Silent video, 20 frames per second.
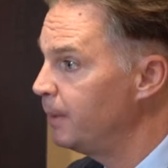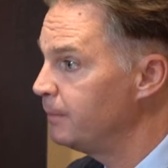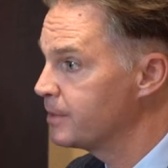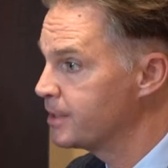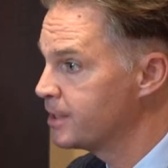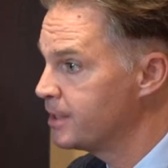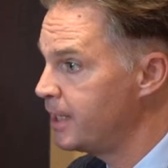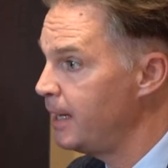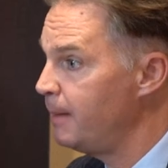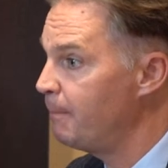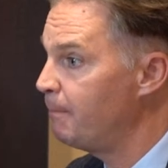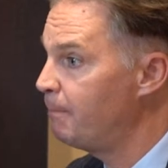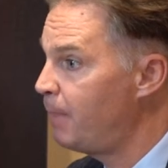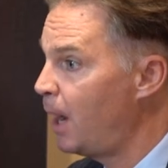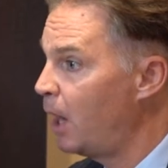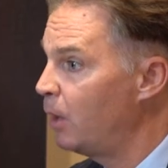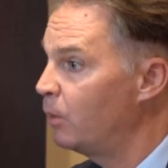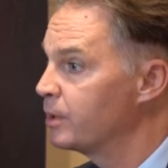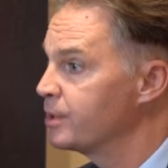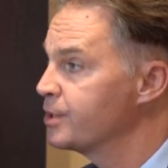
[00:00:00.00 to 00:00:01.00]
State
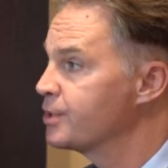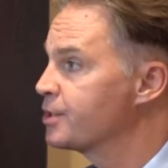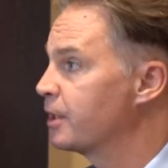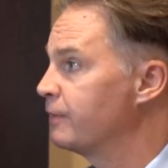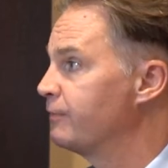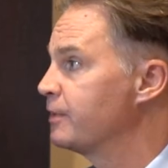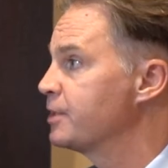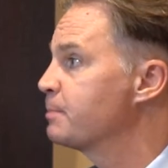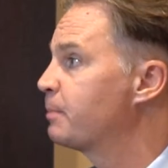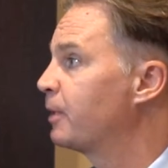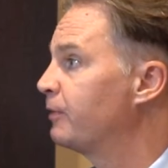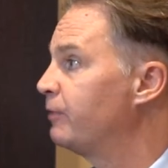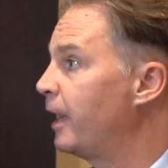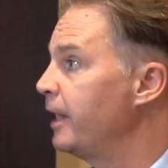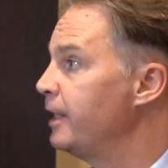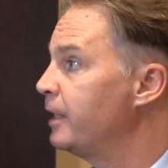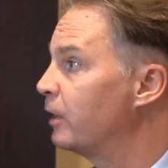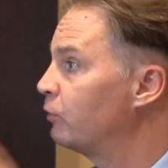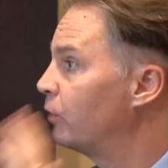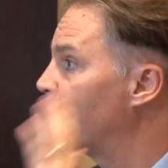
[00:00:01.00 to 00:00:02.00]
Power Service
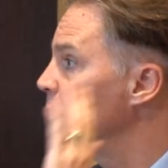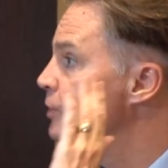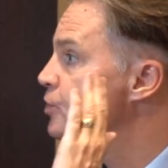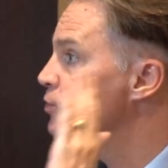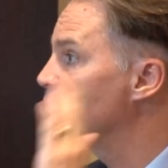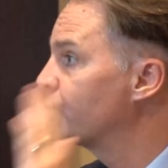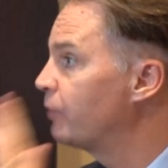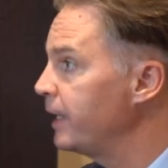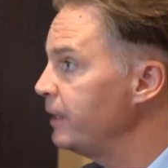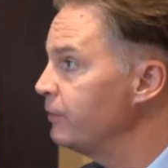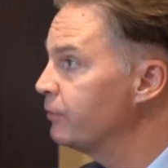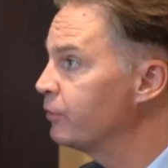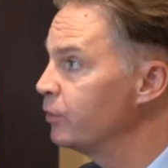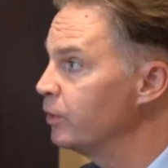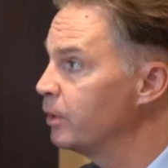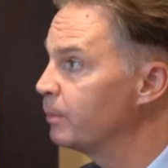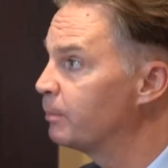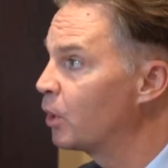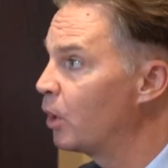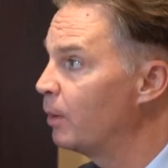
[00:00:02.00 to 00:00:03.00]
Provider runs right
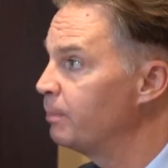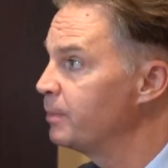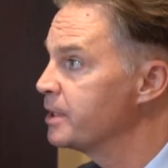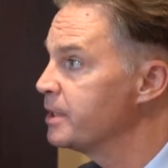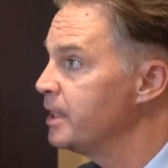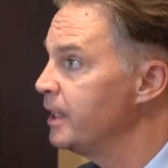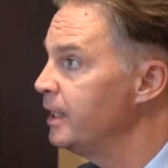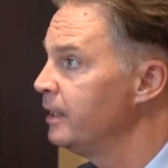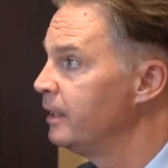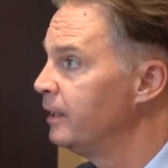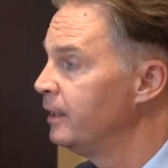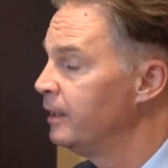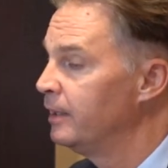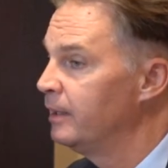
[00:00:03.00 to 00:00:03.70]
through the property.